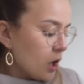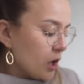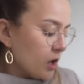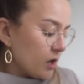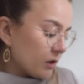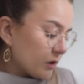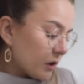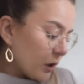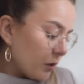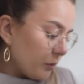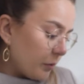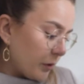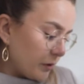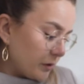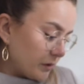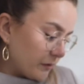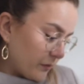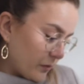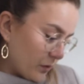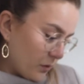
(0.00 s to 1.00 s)

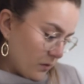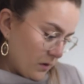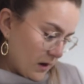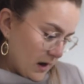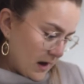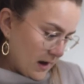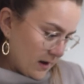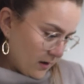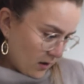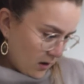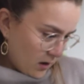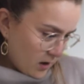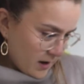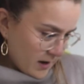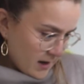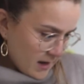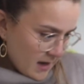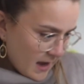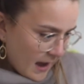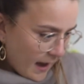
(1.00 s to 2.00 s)
beautiful. And
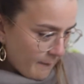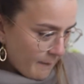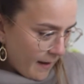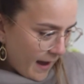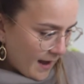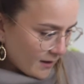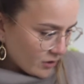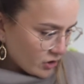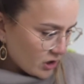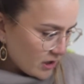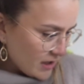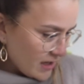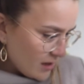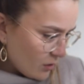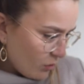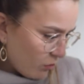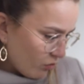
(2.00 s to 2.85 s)
I am actually